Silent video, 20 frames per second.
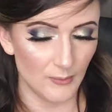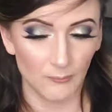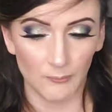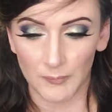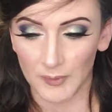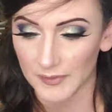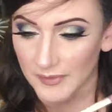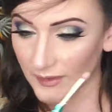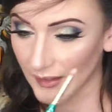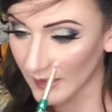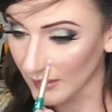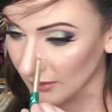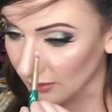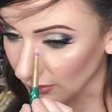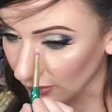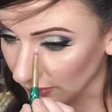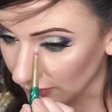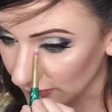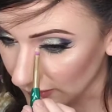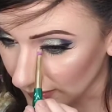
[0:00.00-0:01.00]
But then
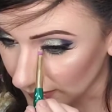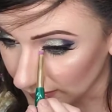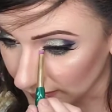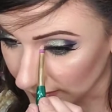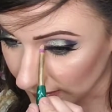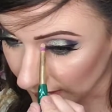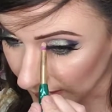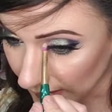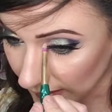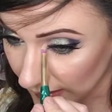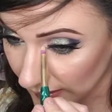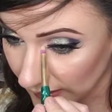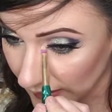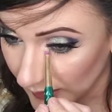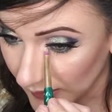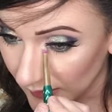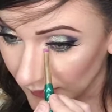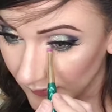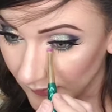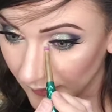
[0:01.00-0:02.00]
on the skin,
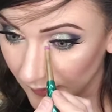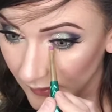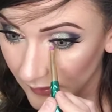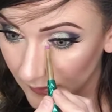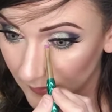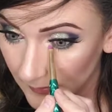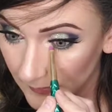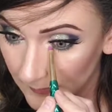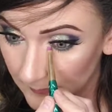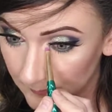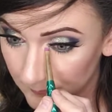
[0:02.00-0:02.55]
it like